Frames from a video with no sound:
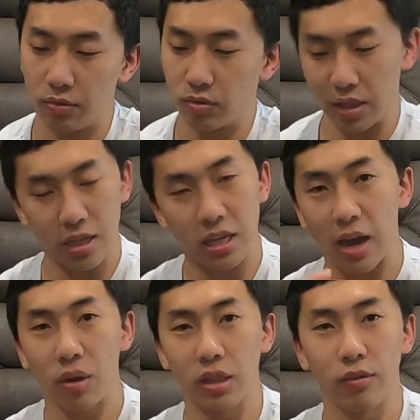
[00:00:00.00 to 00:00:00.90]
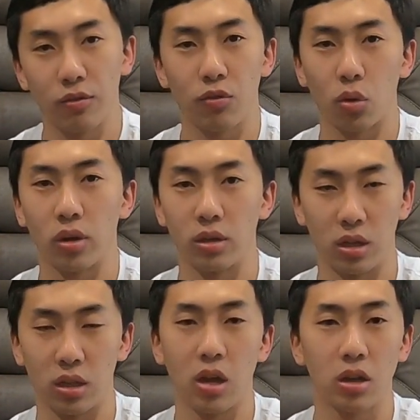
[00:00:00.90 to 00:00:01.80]
that's how I lived for
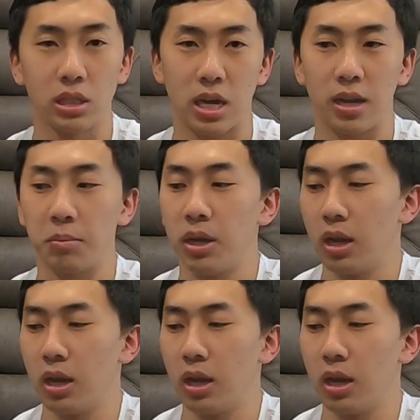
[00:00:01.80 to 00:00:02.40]
a long time.